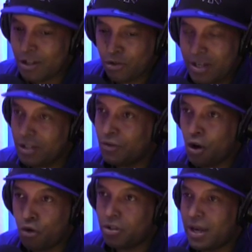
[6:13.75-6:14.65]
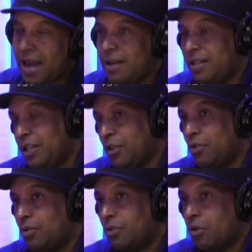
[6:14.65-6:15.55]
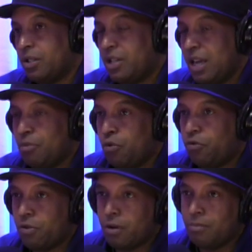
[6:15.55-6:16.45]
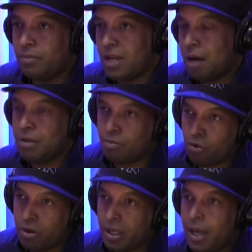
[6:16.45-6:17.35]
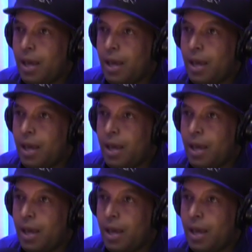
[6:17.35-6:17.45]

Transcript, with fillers: Trends of Culture had a deal on the table from Tommy Boy,